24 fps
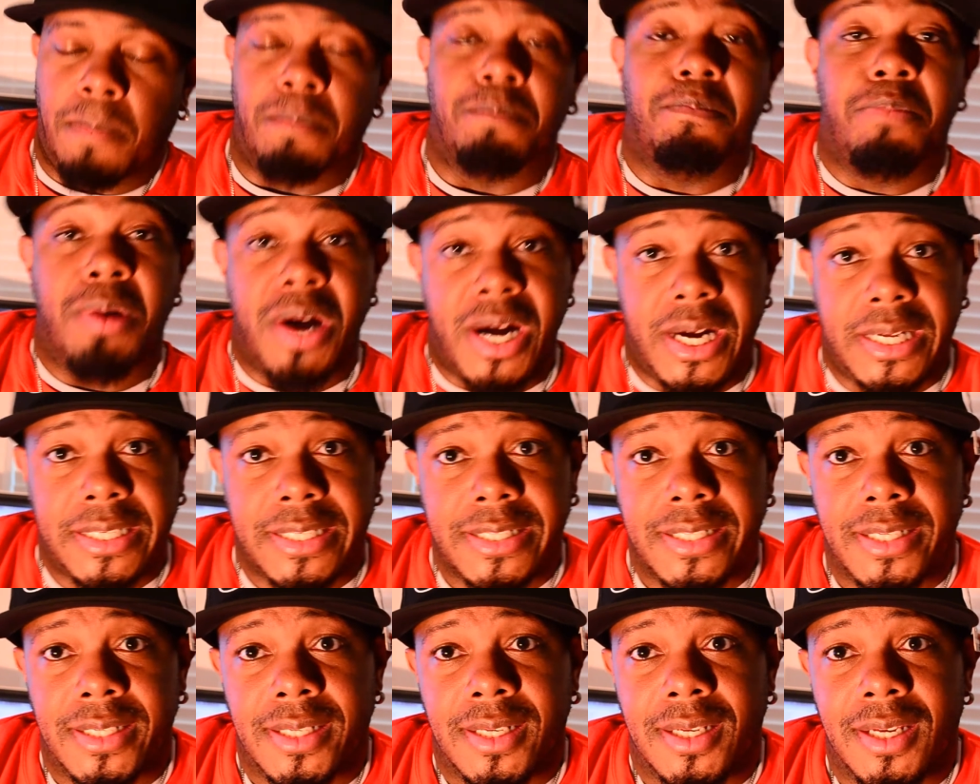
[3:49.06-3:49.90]
But
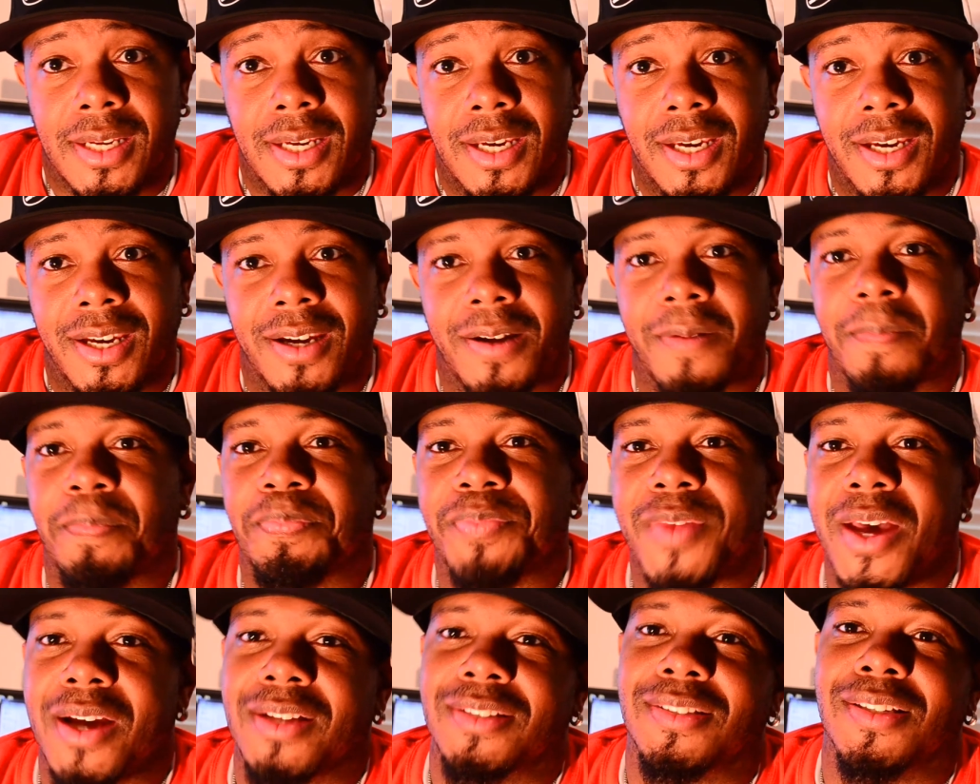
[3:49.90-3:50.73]

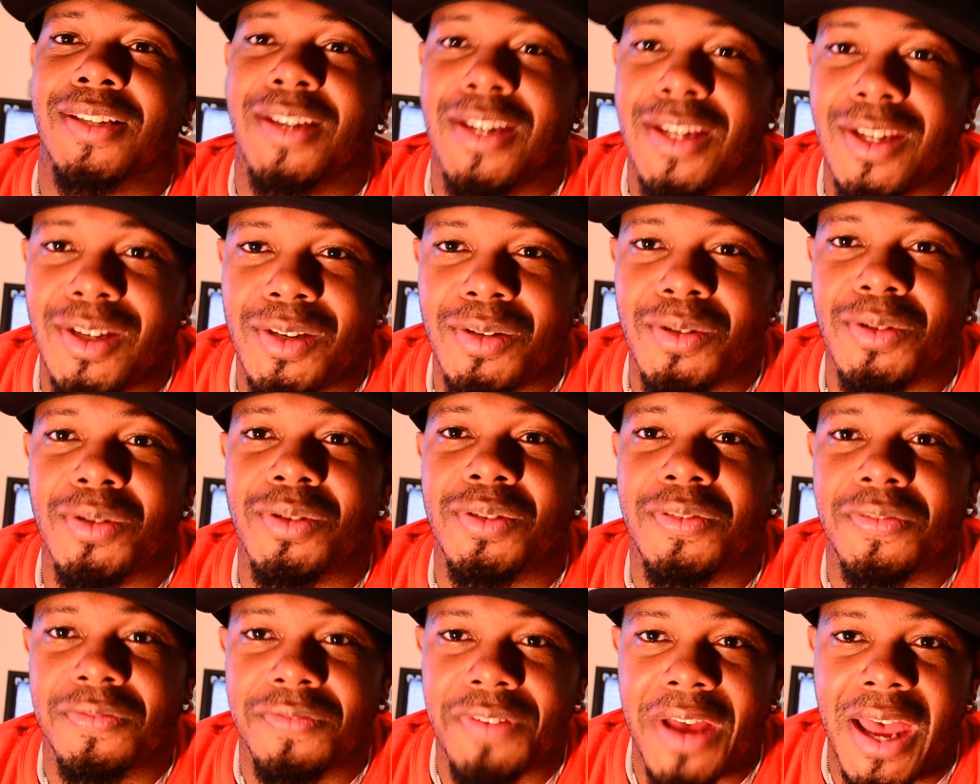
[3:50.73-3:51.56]
that's a
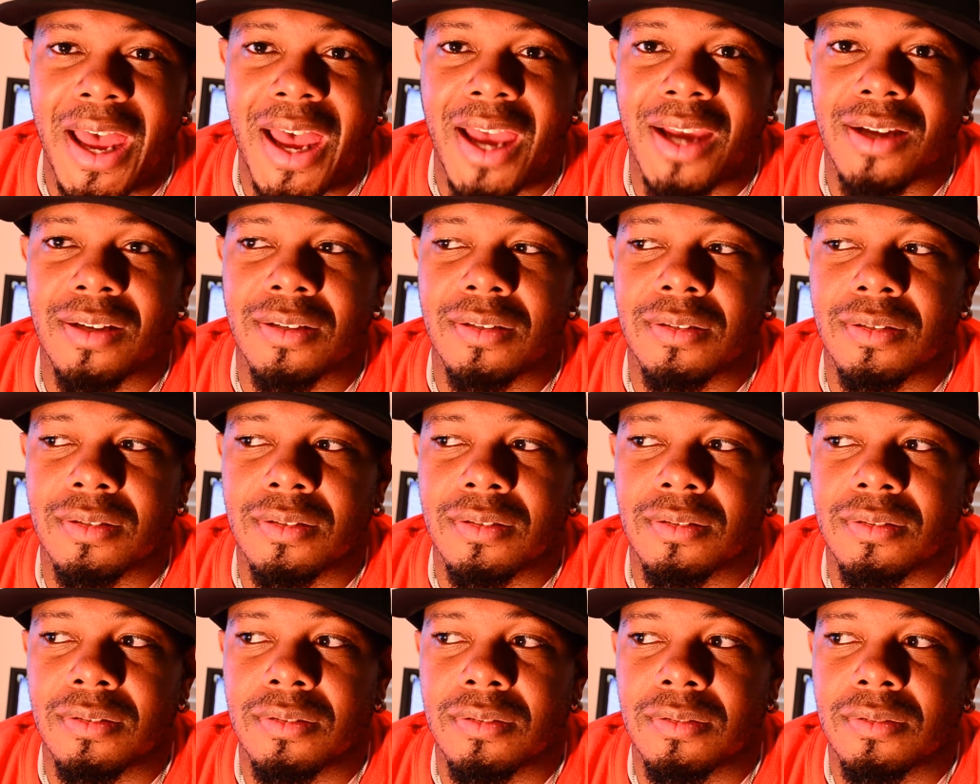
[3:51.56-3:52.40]
huge fact
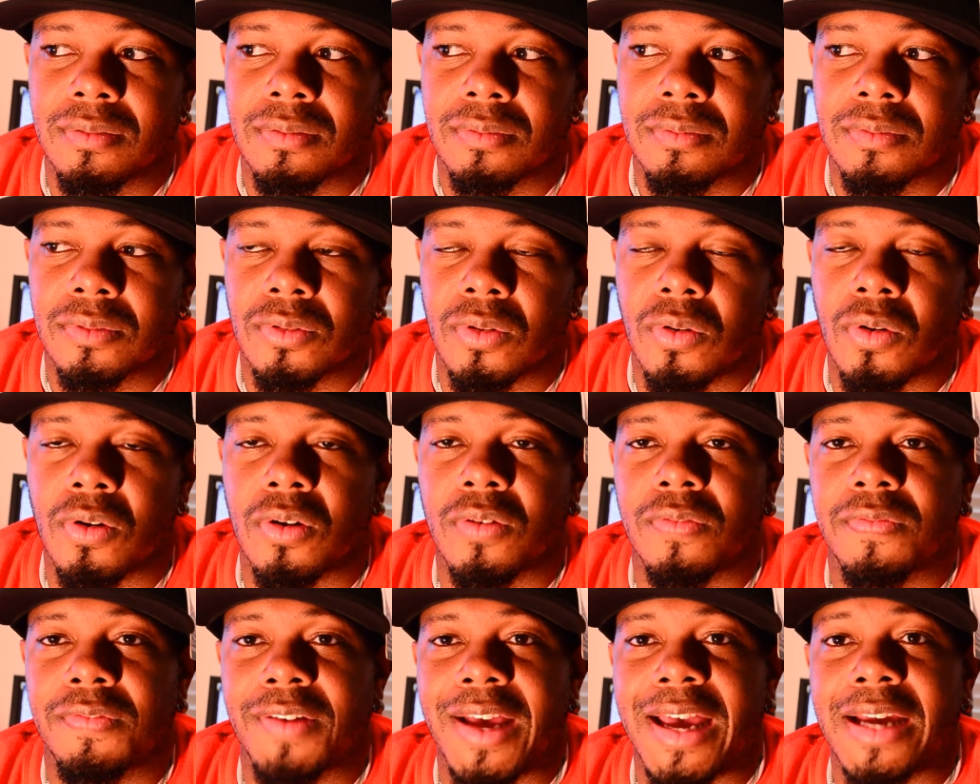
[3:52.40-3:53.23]
or
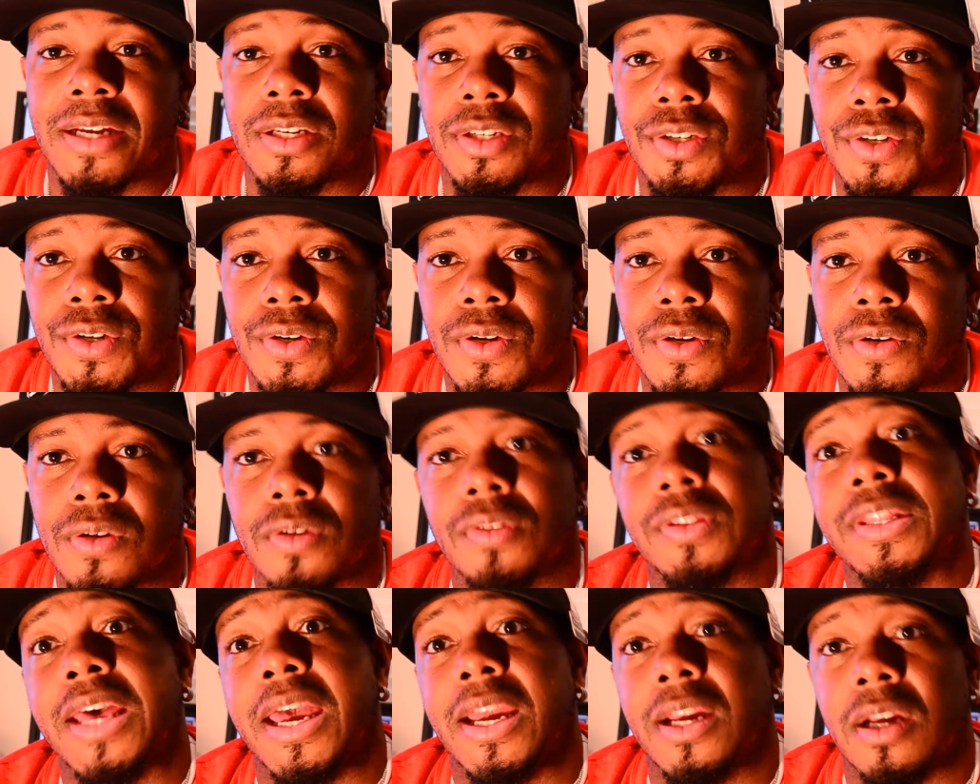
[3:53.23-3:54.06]
factor
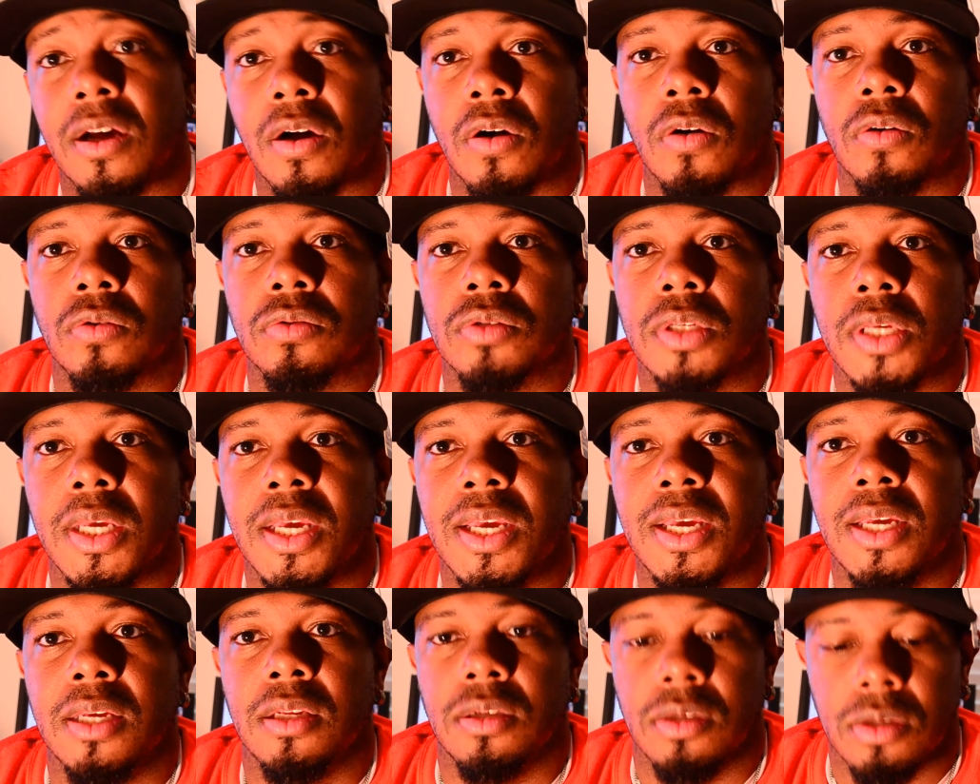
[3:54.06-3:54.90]
that goes
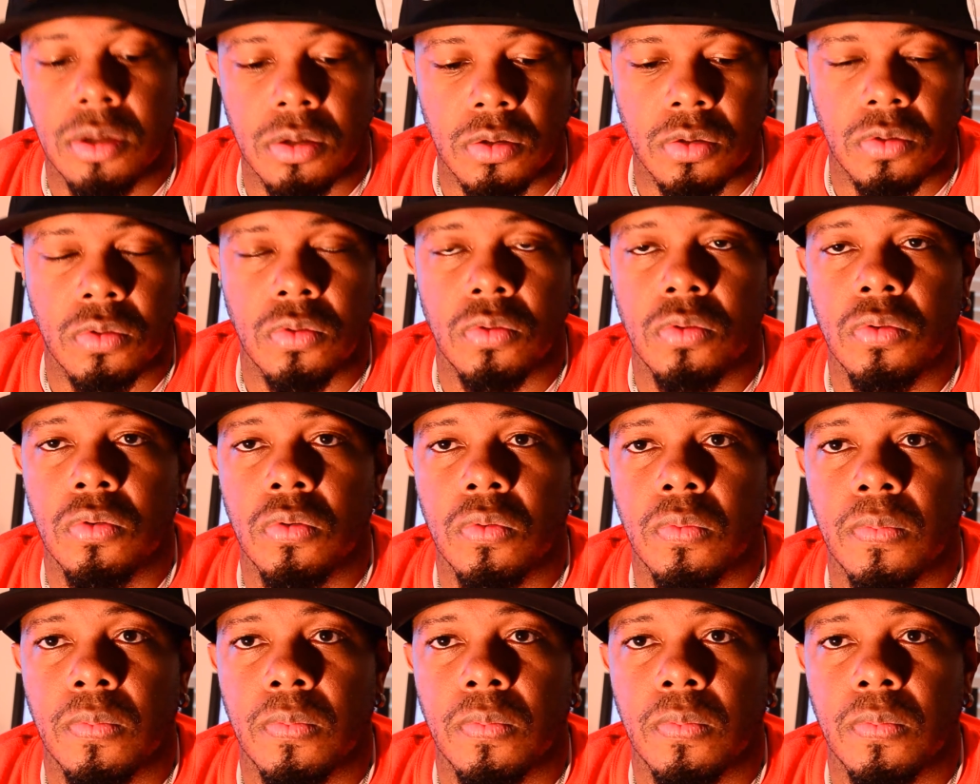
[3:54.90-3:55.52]
into